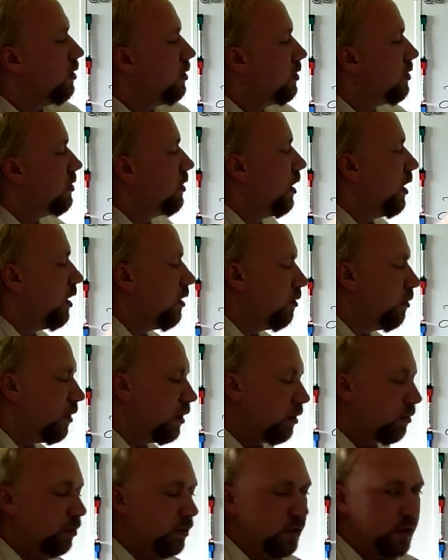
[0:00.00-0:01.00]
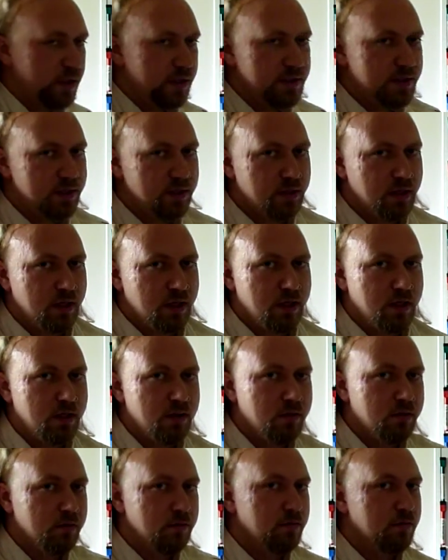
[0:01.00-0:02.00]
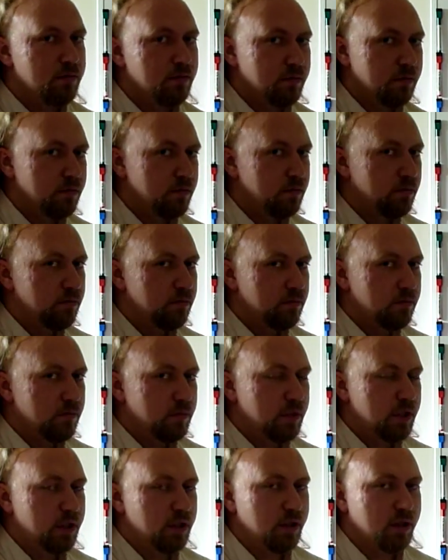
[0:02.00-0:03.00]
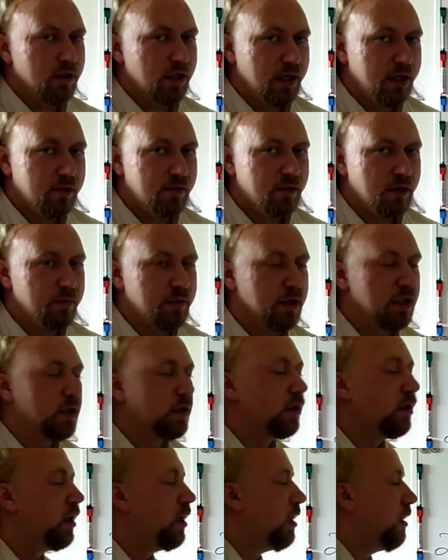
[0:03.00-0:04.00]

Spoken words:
So how are we going to put this in a cladogram here